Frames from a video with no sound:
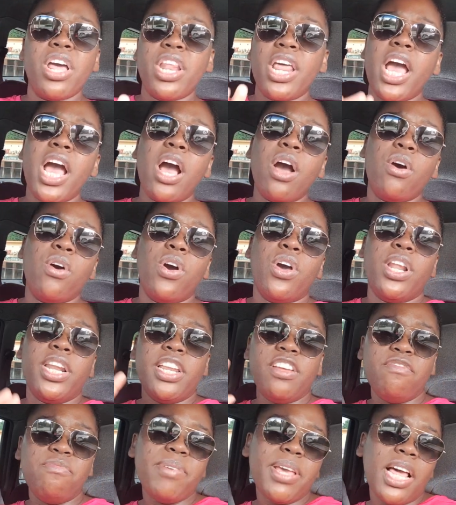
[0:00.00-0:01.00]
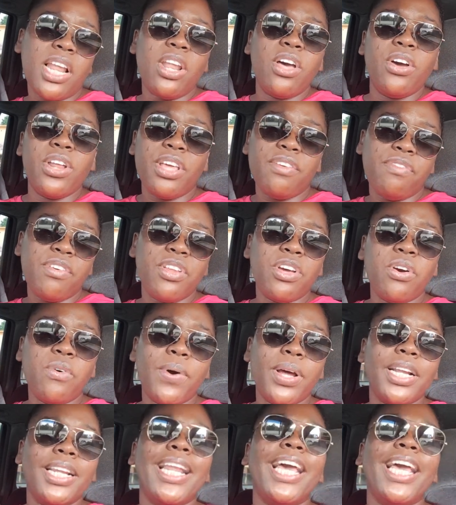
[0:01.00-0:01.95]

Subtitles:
No, leave me alone if you don't want.